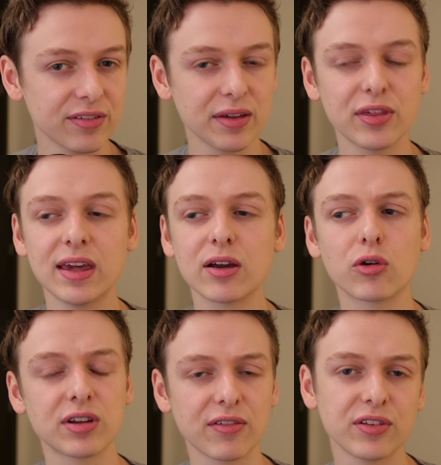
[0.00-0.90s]
I think, or
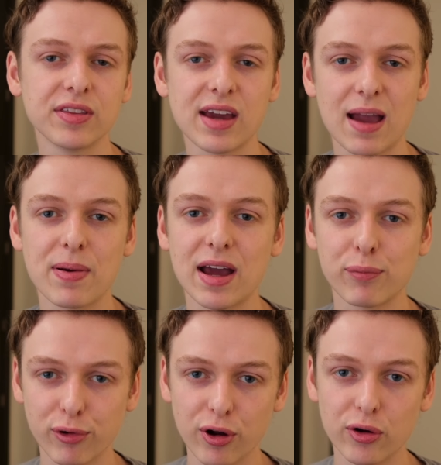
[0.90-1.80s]
definitely the iPad
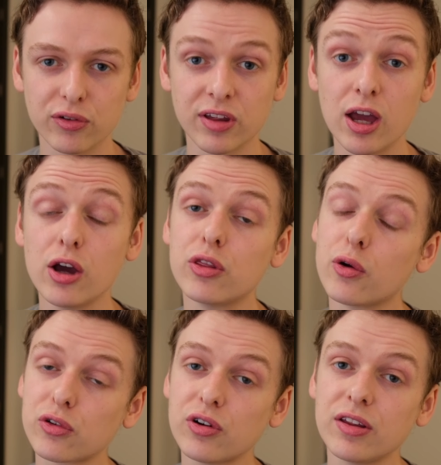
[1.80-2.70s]
Pros, those
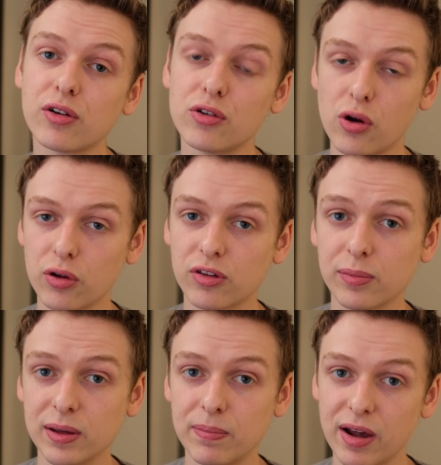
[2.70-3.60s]
screens are
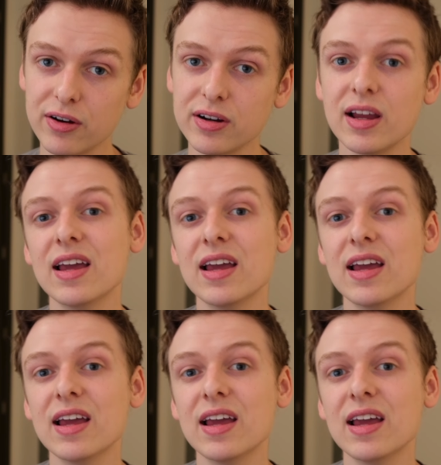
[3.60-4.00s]
noticeably better,